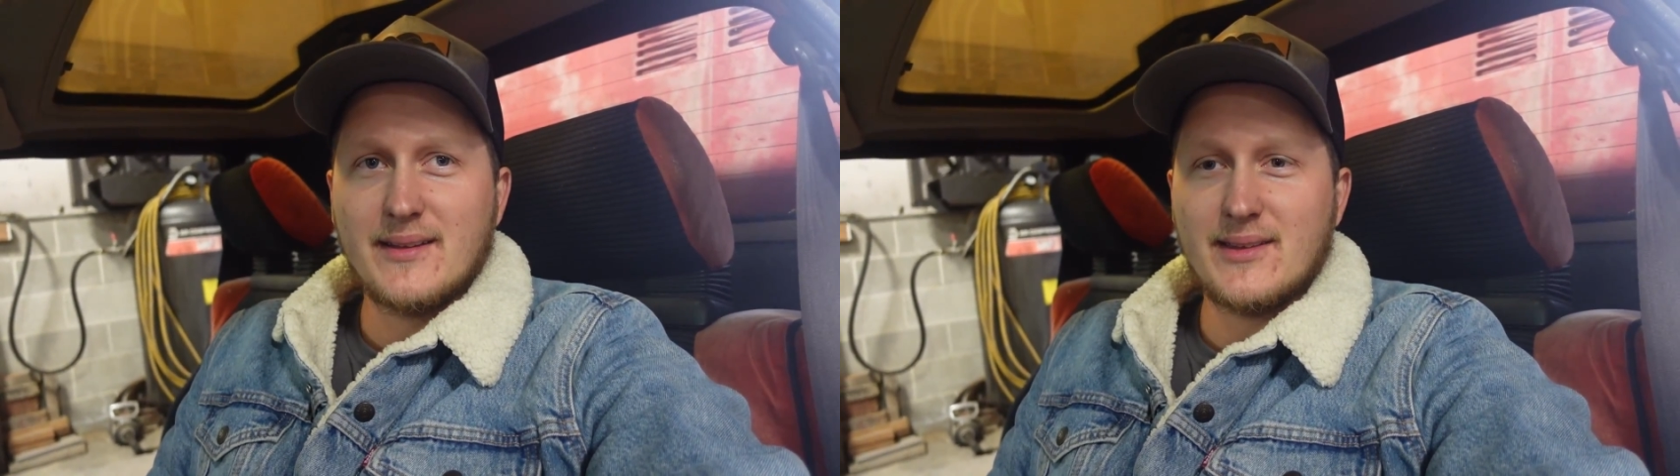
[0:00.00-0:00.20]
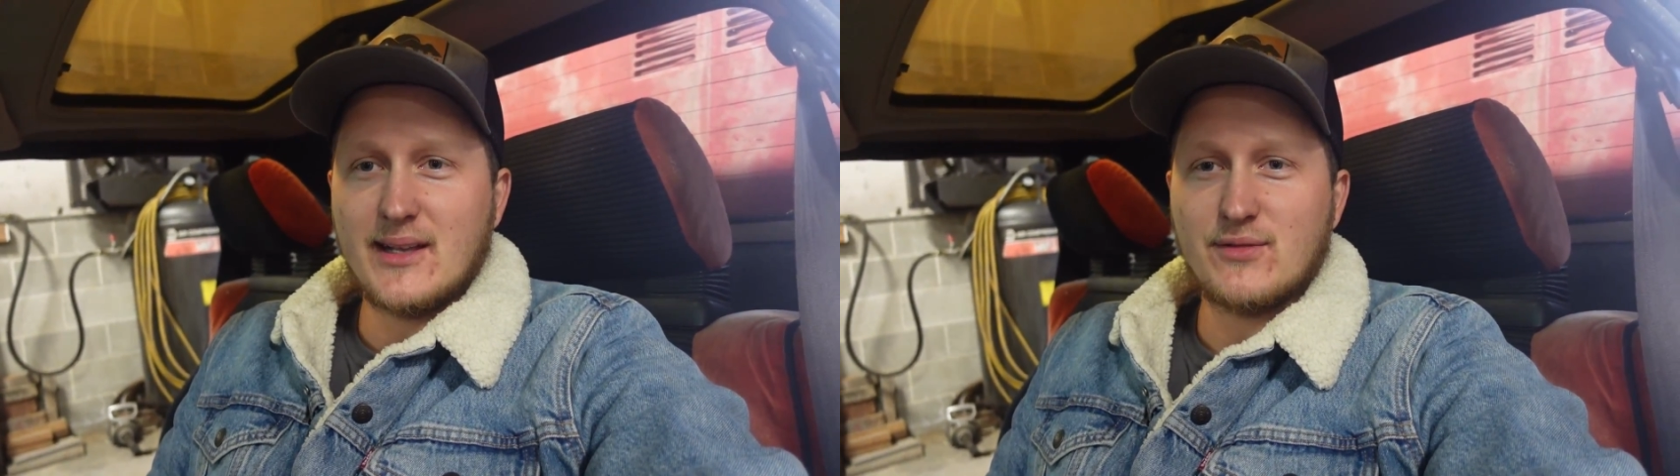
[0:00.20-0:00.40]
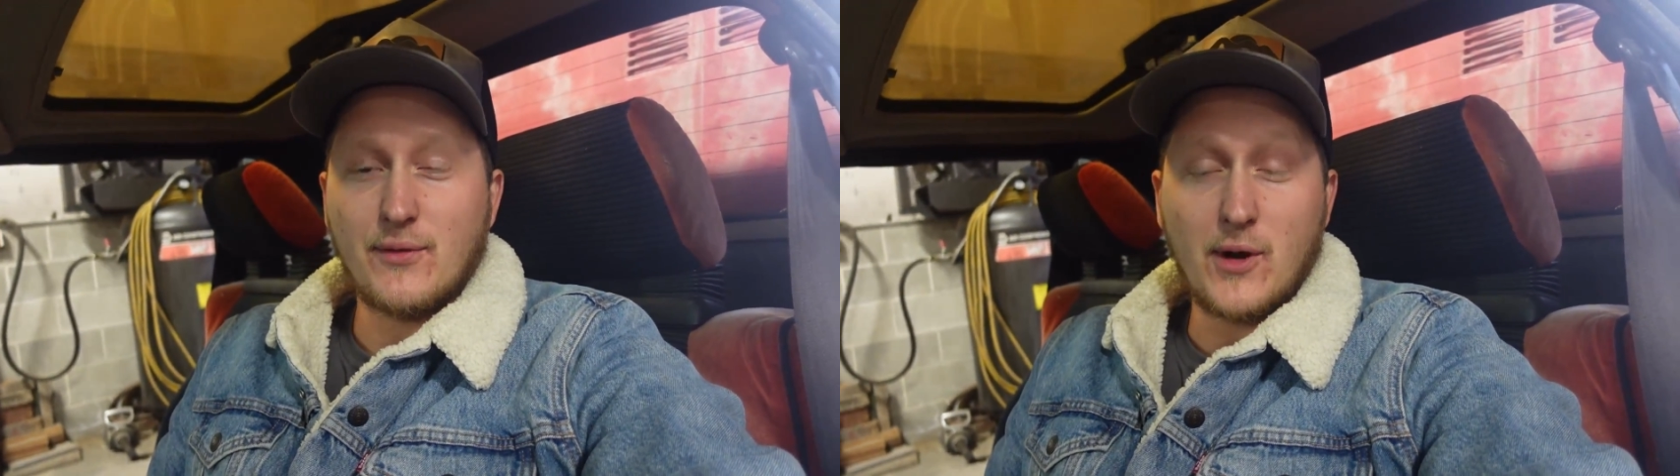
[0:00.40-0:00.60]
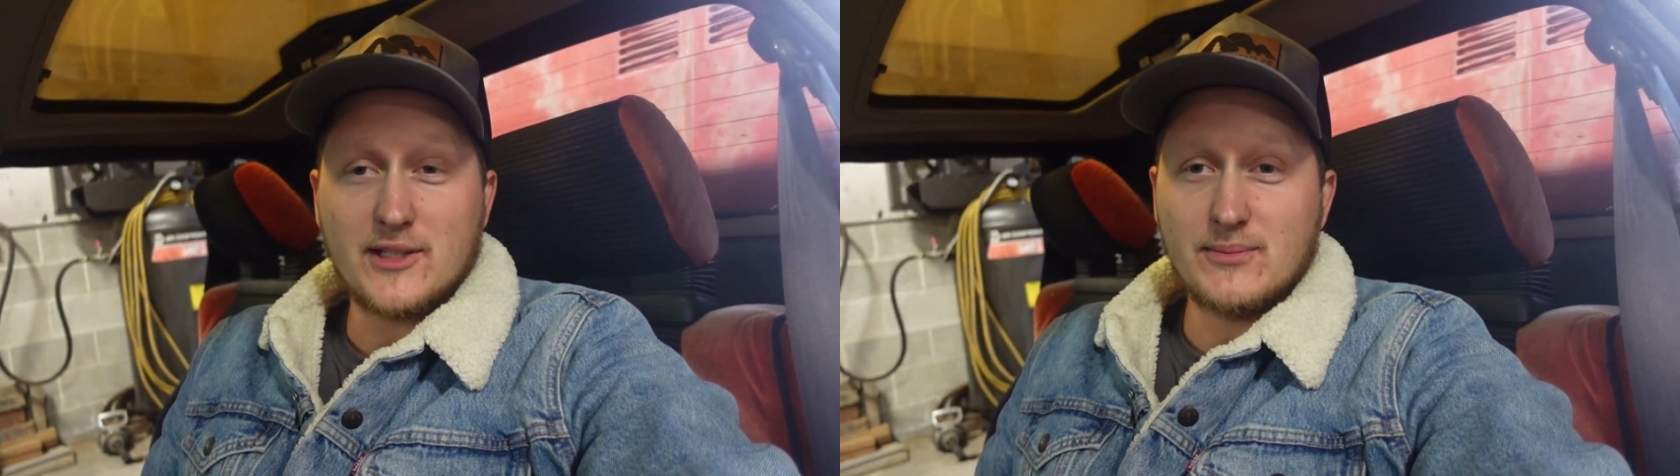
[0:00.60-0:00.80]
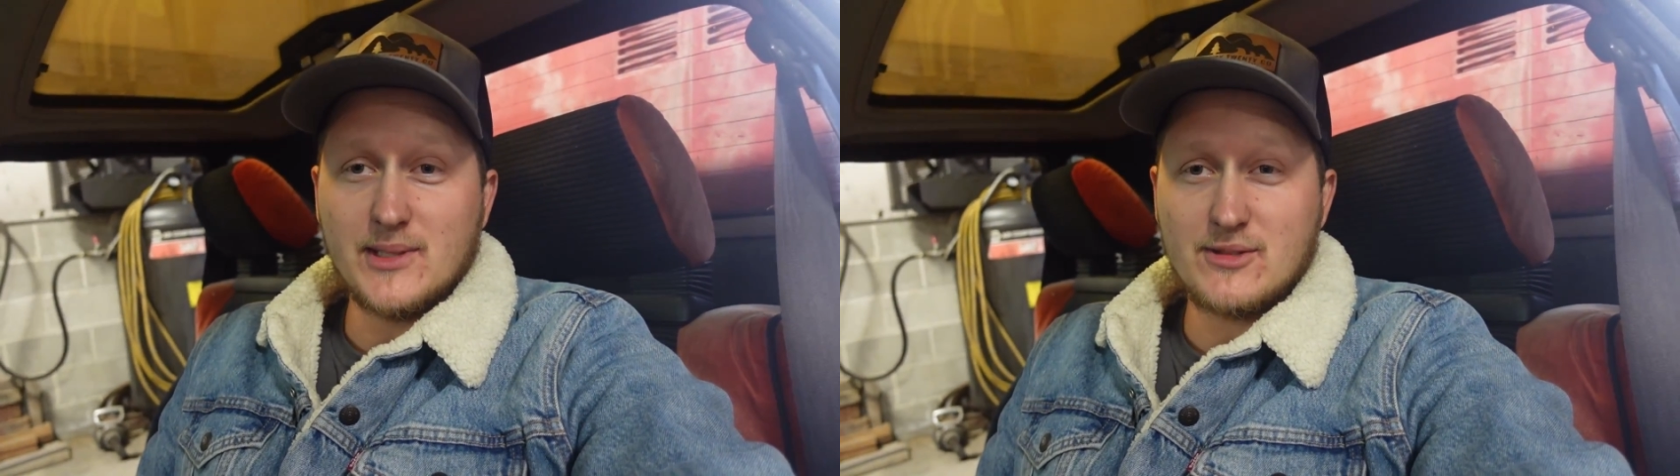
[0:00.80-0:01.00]
Thanks for
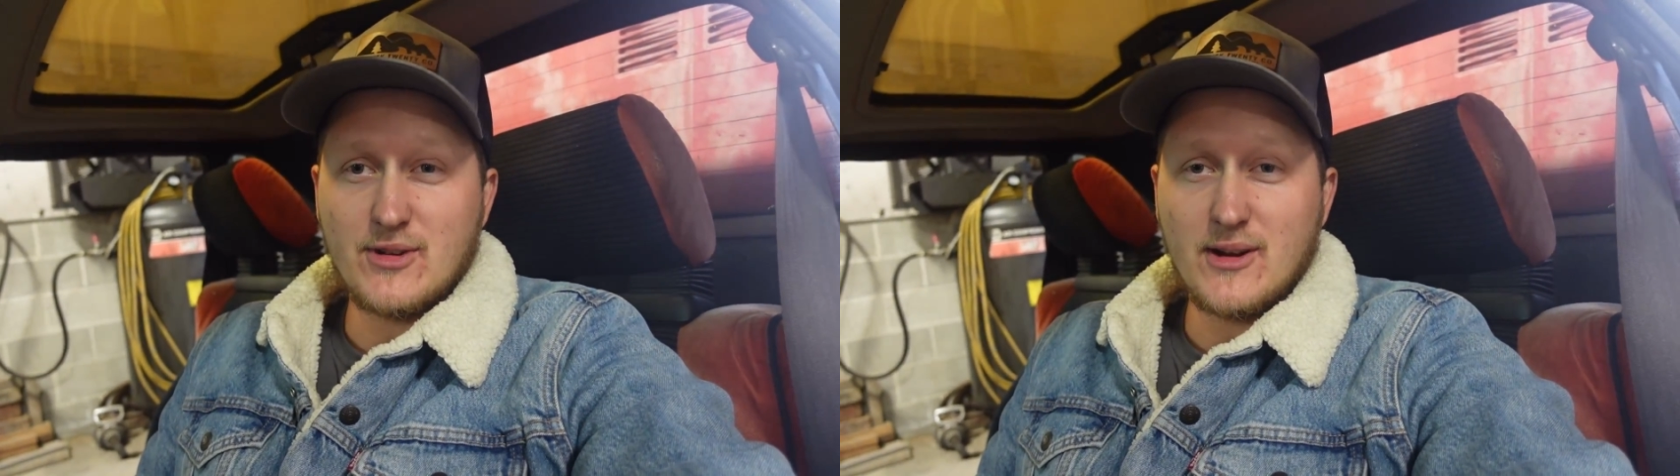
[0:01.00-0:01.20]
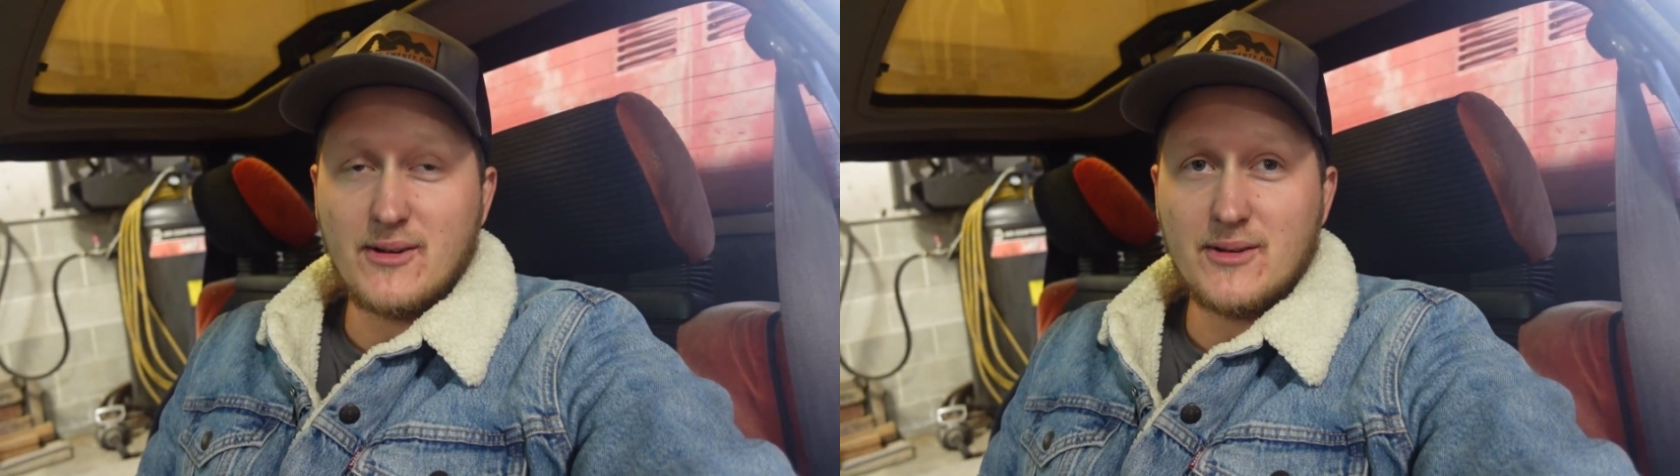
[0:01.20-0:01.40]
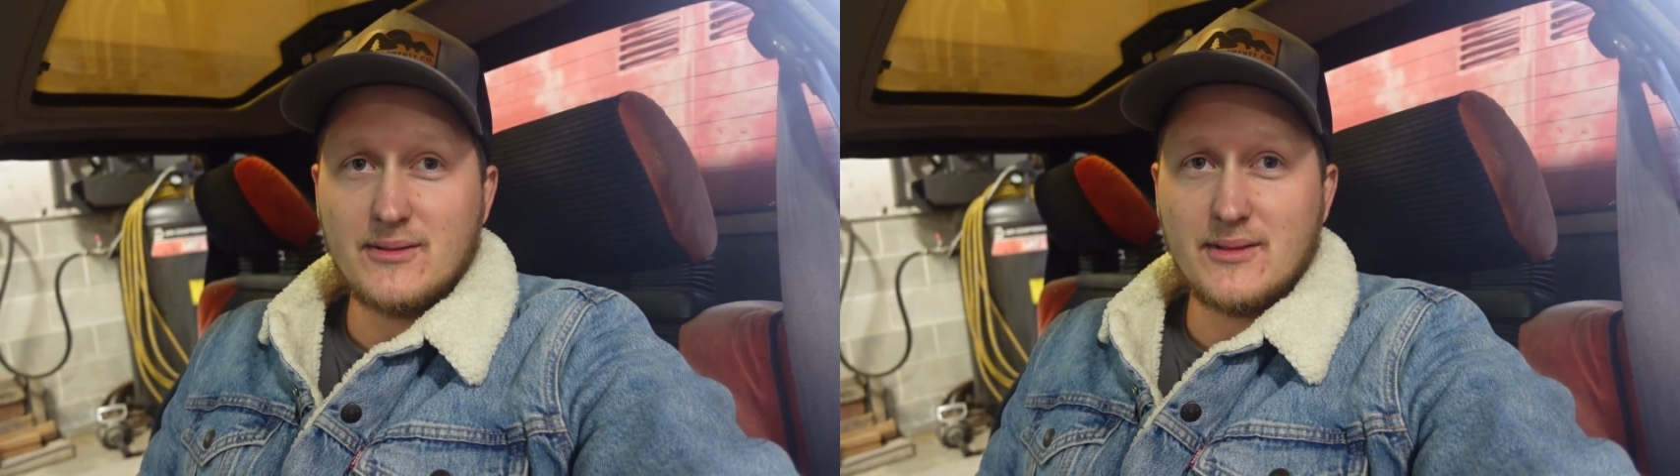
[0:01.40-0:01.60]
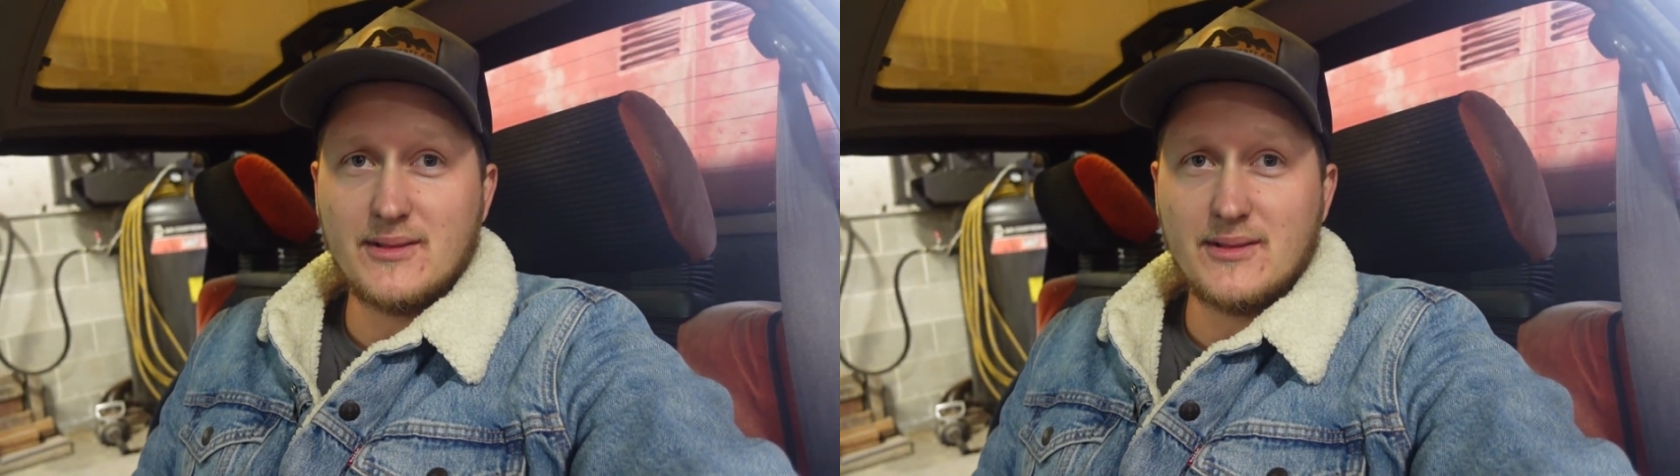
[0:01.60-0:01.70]
watching me struggle.